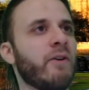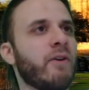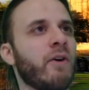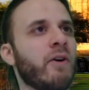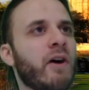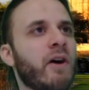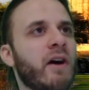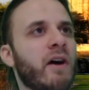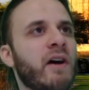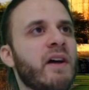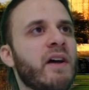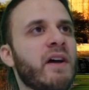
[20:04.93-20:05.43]

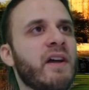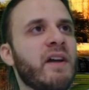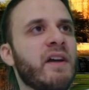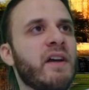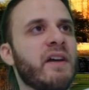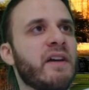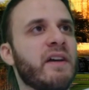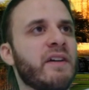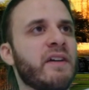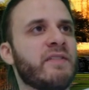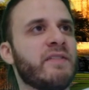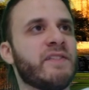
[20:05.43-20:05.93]
or
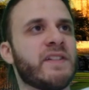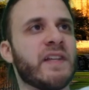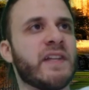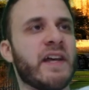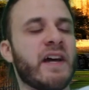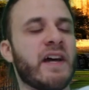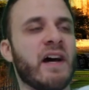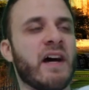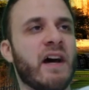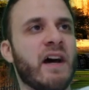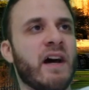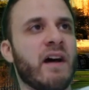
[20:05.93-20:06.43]
if
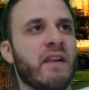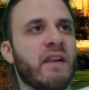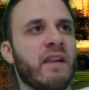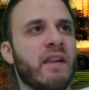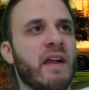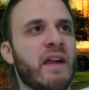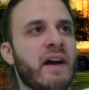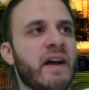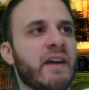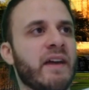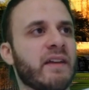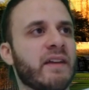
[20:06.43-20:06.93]
they are
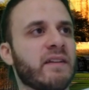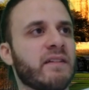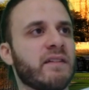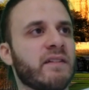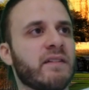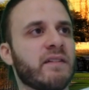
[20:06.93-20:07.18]
like